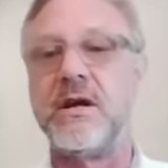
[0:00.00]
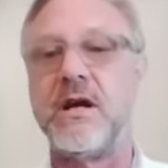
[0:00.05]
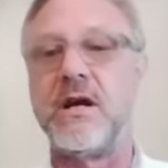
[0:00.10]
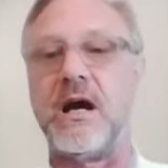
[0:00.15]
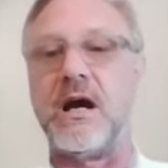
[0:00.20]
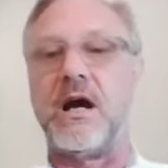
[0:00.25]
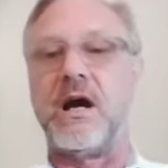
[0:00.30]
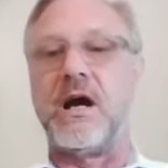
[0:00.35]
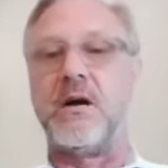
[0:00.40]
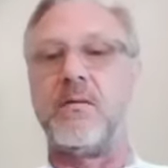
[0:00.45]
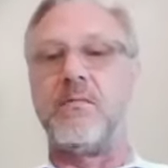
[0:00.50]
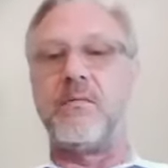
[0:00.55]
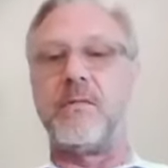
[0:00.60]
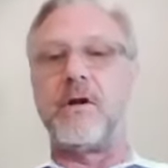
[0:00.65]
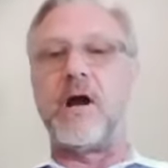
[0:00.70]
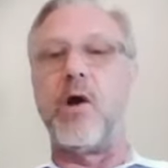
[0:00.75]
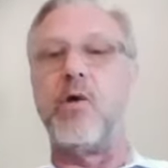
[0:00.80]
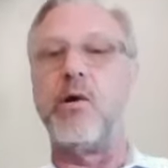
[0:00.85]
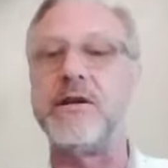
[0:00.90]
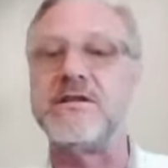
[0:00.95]

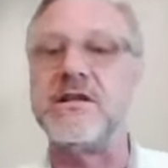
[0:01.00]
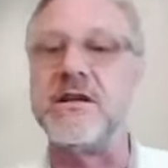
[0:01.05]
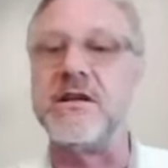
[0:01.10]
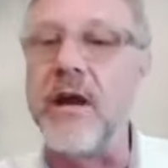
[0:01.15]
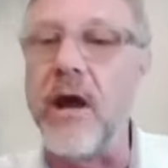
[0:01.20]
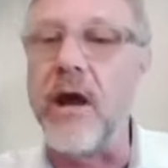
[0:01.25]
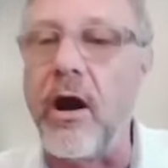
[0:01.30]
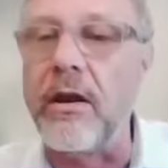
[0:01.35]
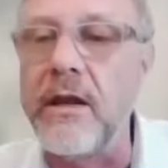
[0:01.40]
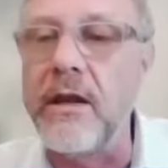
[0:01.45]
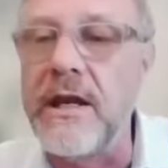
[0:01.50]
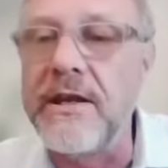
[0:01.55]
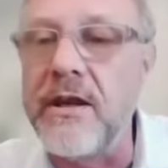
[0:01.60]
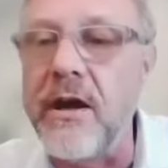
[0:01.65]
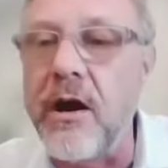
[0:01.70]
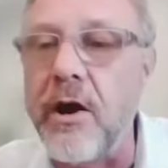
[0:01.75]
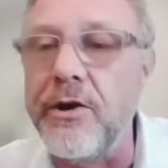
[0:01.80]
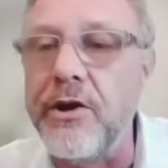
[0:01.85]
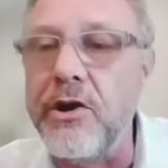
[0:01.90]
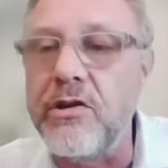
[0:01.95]

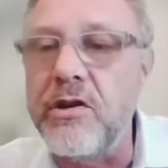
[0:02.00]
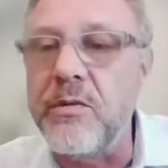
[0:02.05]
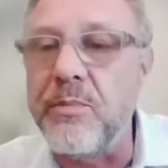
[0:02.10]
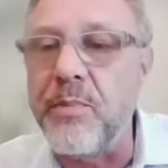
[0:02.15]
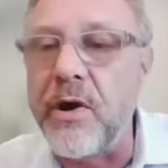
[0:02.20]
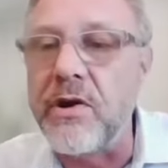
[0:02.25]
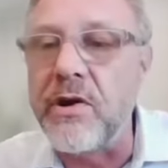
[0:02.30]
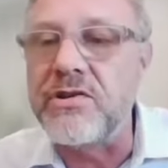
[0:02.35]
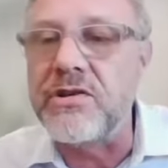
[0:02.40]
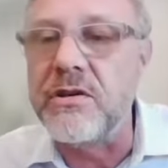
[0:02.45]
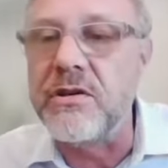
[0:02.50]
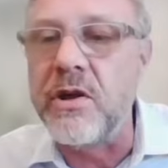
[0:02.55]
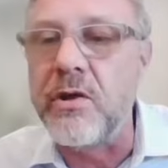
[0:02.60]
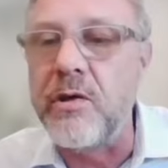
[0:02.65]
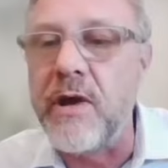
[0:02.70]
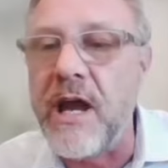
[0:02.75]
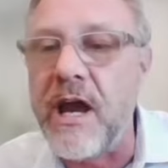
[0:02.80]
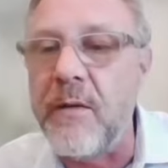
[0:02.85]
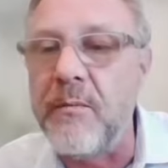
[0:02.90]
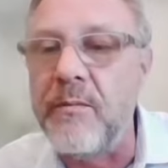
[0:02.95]
Linda, are you the person
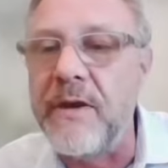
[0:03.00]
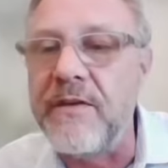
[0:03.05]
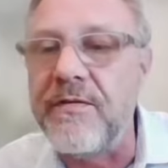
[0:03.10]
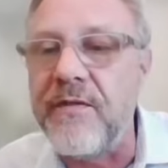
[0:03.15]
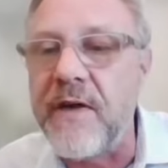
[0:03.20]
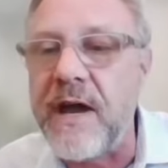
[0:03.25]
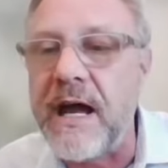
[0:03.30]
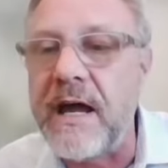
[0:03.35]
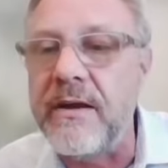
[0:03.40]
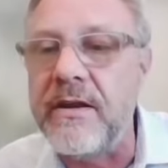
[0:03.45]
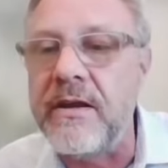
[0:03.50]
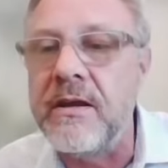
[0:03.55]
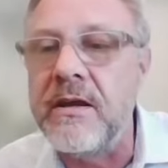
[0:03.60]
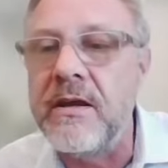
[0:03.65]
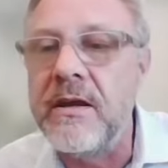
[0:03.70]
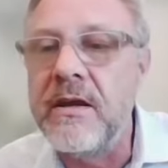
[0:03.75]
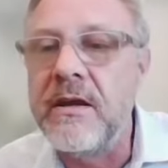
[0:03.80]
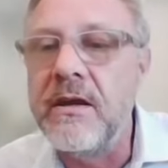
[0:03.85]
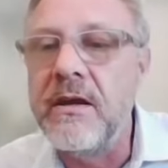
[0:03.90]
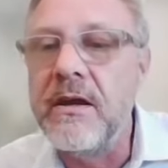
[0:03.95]
who helped me find
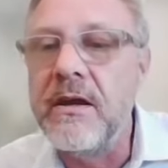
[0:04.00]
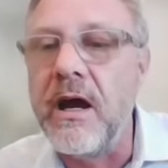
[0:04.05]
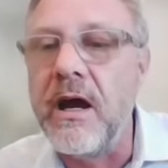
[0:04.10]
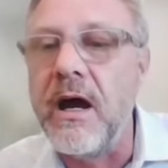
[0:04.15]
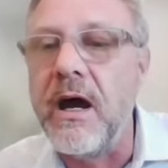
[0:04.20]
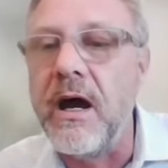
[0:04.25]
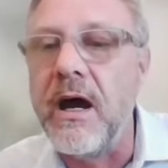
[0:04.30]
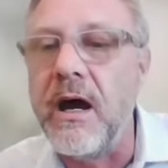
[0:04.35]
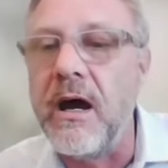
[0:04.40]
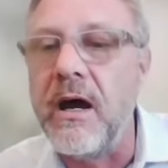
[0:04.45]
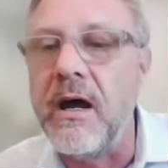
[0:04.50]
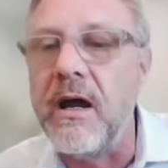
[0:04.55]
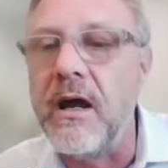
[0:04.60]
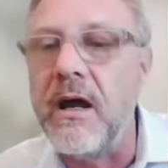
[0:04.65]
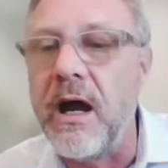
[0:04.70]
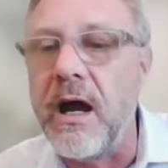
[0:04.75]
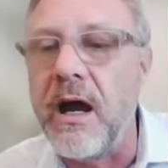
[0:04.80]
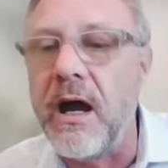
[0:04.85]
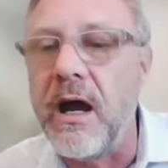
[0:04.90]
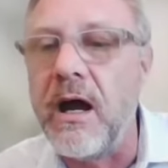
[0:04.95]

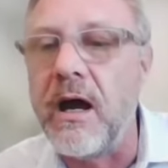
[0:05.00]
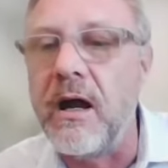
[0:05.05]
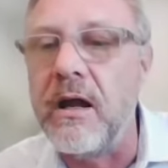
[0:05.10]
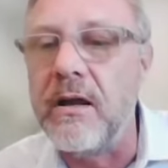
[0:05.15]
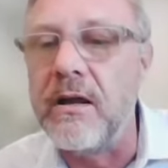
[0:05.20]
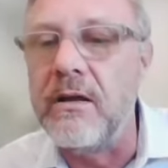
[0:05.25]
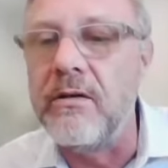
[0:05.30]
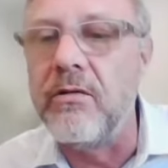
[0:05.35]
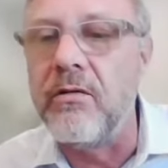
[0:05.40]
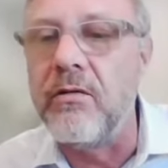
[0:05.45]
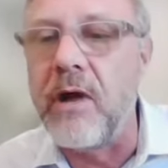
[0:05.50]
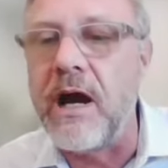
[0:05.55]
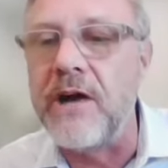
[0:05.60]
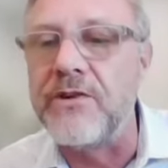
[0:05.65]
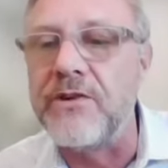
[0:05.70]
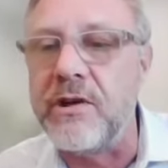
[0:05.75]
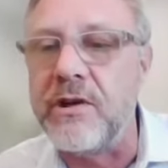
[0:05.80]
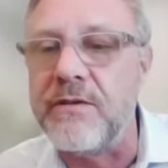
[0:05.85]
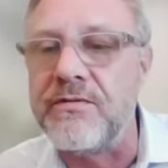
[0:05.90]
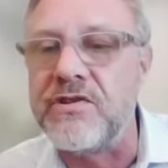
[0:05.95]
Roger?